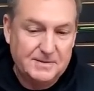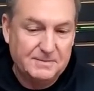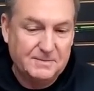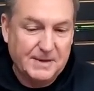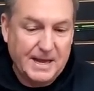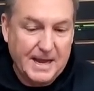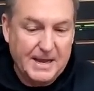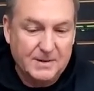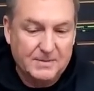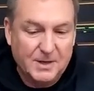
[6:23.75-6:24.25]

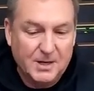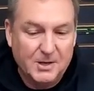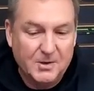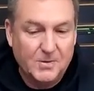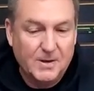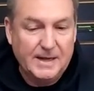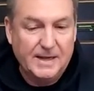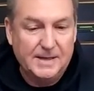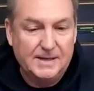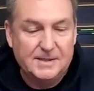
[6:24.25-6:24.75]
cannonball
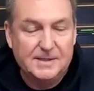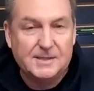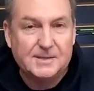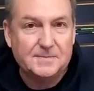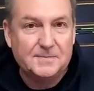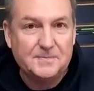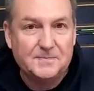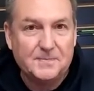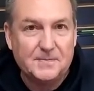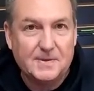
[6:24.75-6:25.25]
weights,
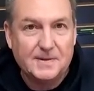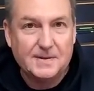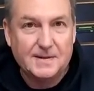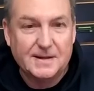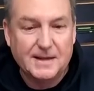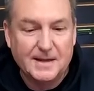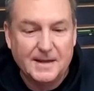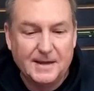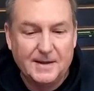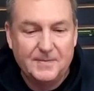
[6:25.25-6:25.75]

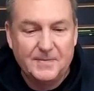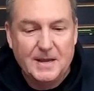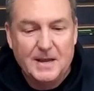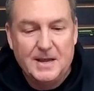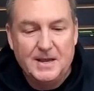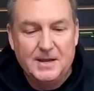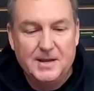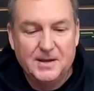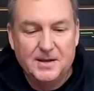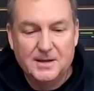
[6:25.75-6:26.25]
okay?
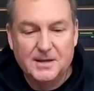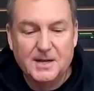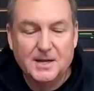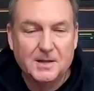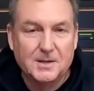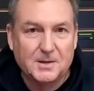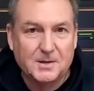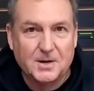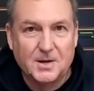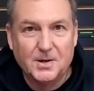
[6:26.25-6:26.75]
You can
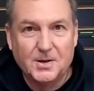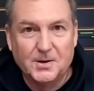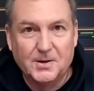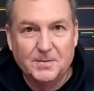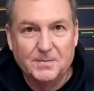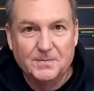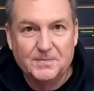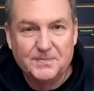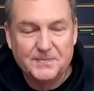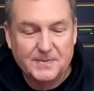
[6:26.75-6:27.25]
color code
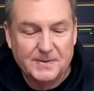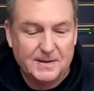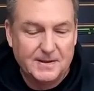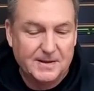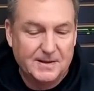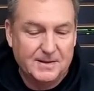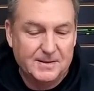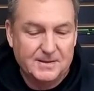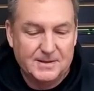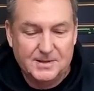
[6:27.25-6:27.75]
them.
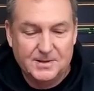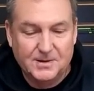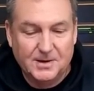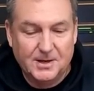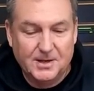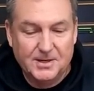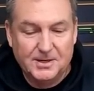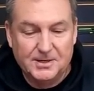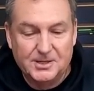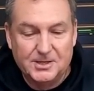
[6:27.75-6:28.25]
You do
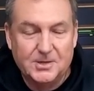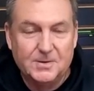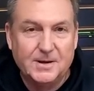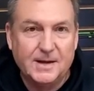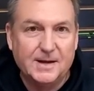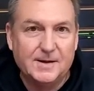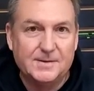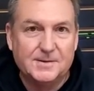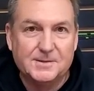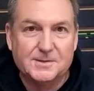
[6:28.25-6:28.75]
all your two
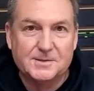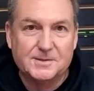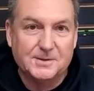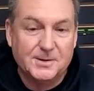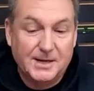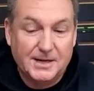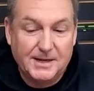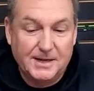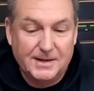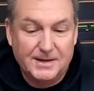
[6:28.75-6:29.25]
ounce
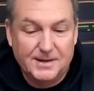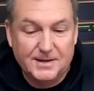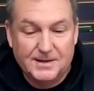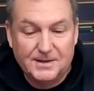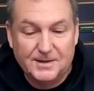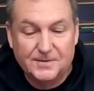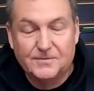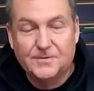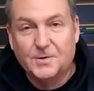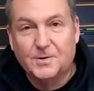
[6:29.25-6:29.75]
green, all
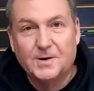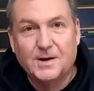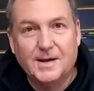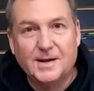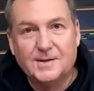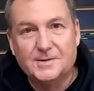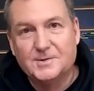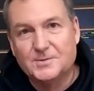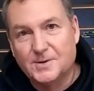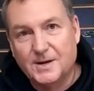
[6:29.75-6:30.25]
your four
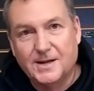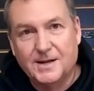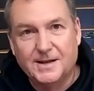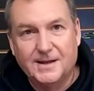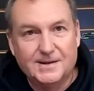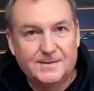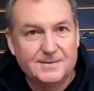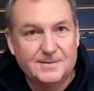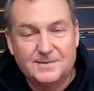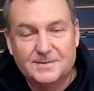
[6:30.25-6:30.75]
ounce
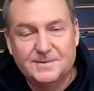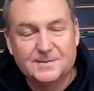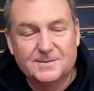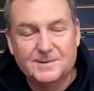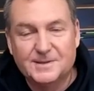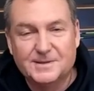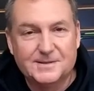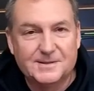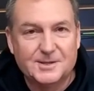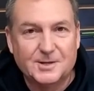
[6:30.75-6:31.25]
red, and,
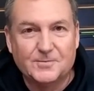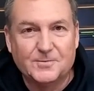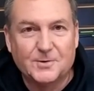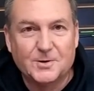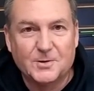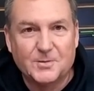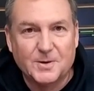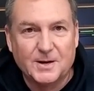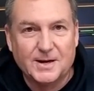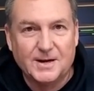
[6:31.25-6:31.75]
and, so
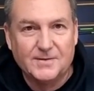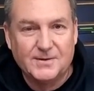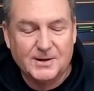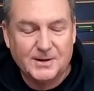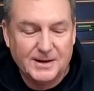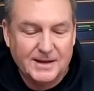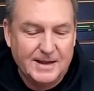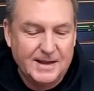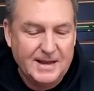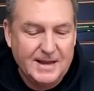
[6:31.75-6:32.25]
forth,
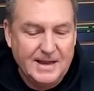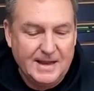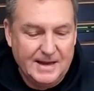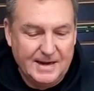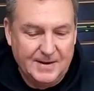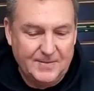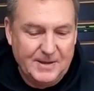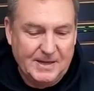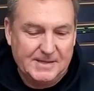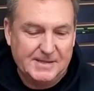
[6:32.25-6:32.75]
whatever. And
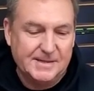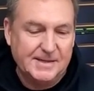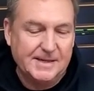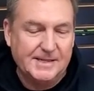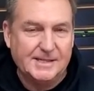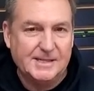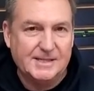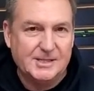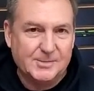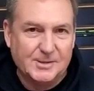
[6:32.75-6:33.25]
that makes it
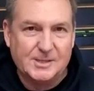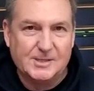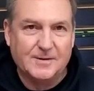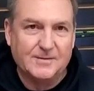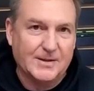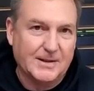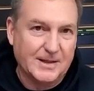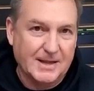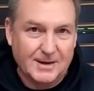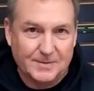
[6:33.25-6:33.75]
easy, especially if
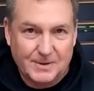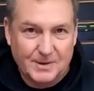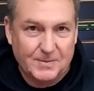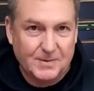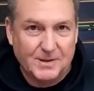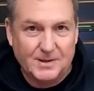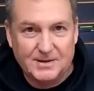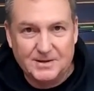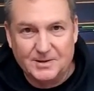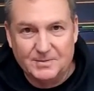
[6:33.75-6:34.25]
you have a lot of
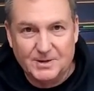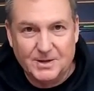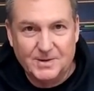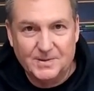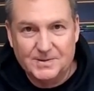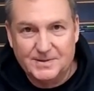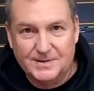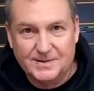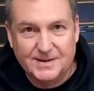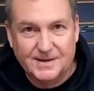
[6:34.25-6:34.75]
people on your
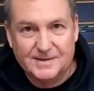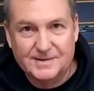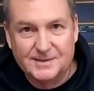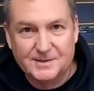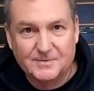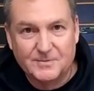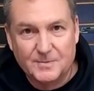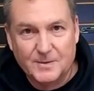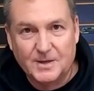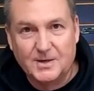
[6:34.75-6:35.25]
boat and they're not so
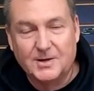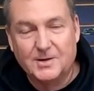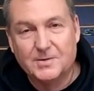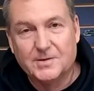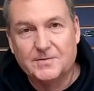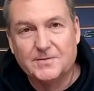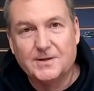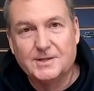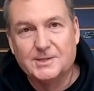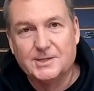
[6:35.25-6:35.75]
familiar
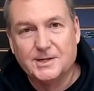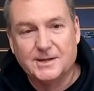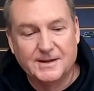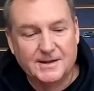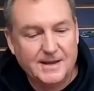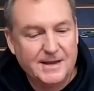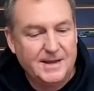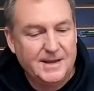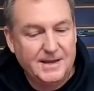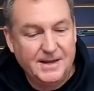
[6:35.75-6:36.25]
with fishing.
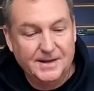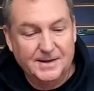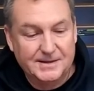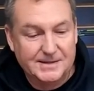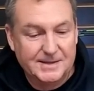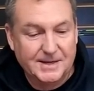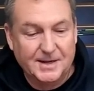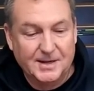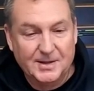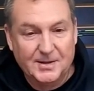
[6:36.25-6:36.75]
You can
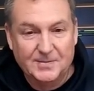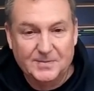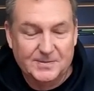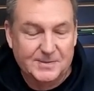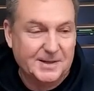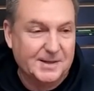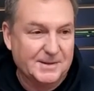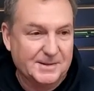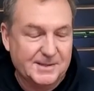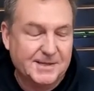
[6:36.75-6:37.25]
tell them,
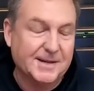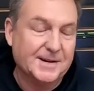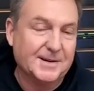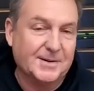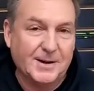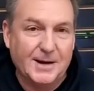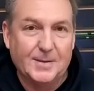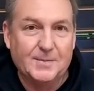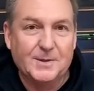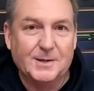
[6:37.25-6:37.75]
you know, instead of
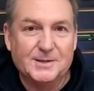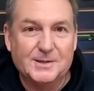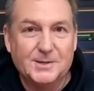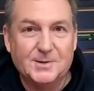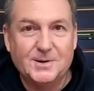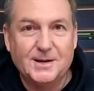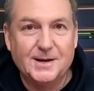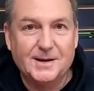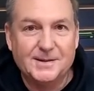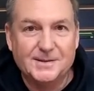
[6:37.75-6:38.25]
grab the
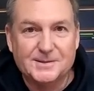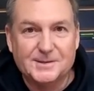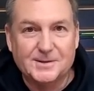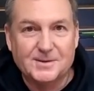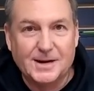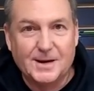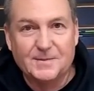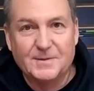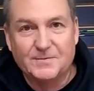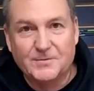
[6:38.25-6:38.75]
two ounce or
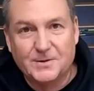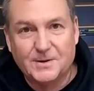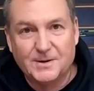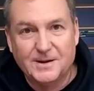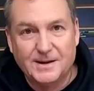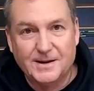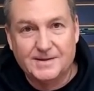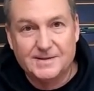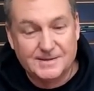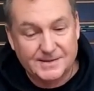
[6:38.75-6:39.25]
grab the four
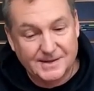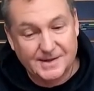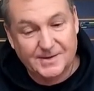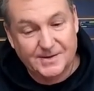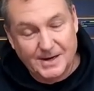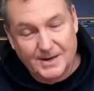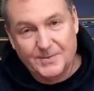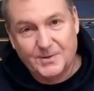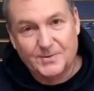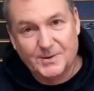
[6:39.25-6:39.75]
ounce, they
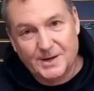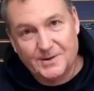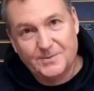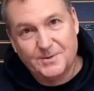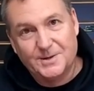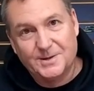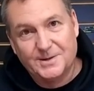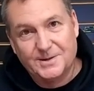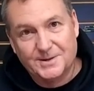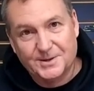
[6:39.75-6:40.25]
grab the red
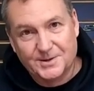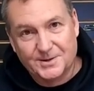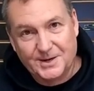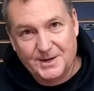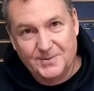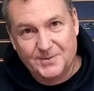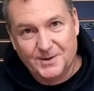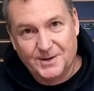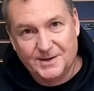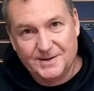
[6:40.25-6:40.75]
one or the
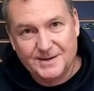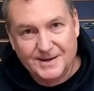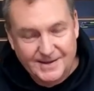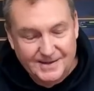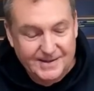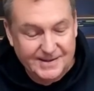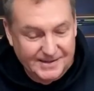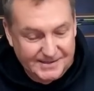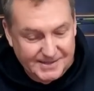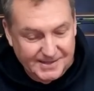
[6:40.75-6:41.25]
green one.
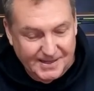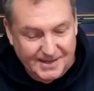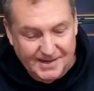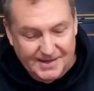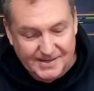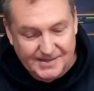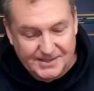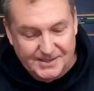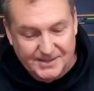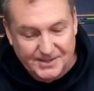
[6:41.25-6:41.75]
That's a lot
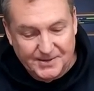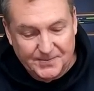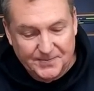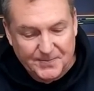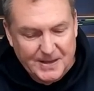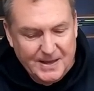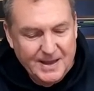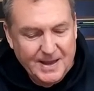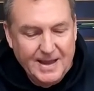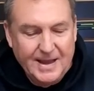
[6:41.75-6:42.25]
easier.
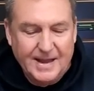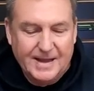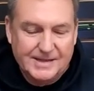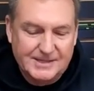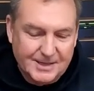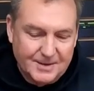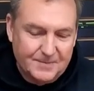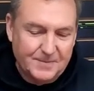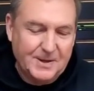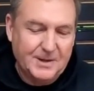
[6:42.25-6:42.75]
And
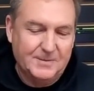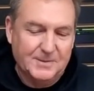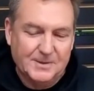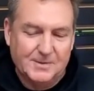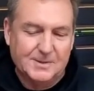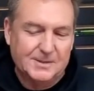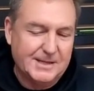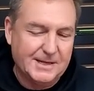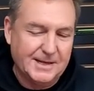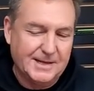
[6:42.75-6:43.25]
some people
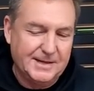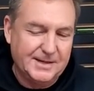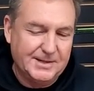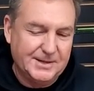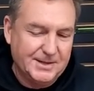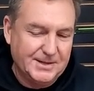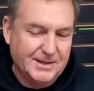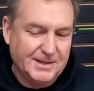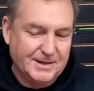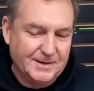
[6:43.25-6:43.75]
will tell you
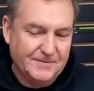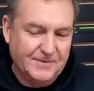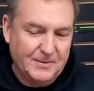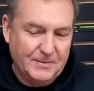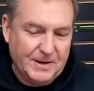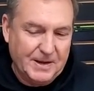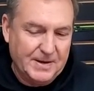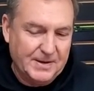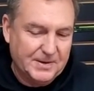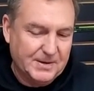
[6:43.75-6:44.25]
too that if you
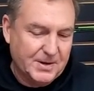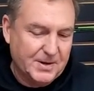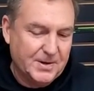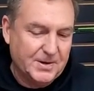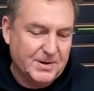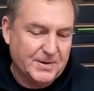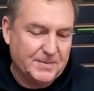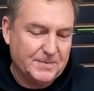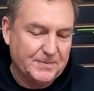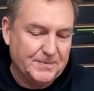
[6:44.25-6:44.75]
powder
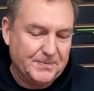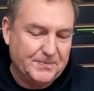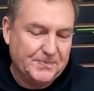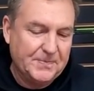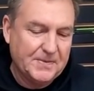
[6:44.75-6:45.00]
coat them,